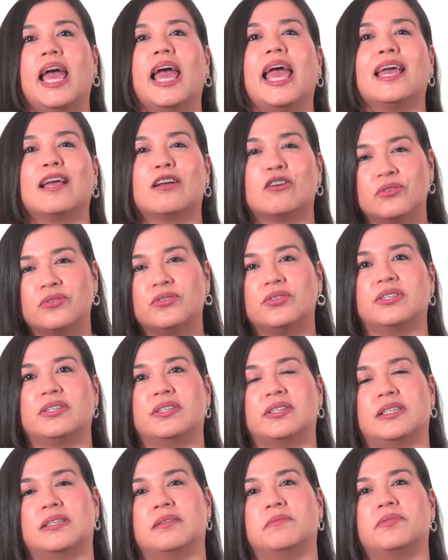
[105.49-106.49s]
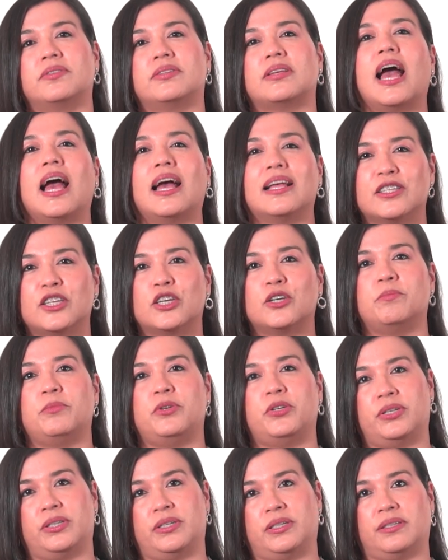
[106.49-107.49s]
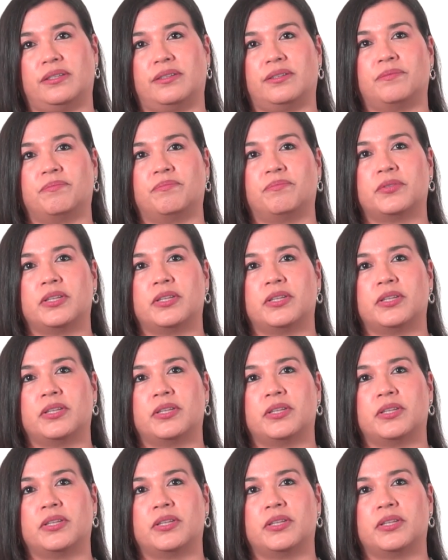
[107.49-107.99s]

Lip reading: ecosystems, and communities,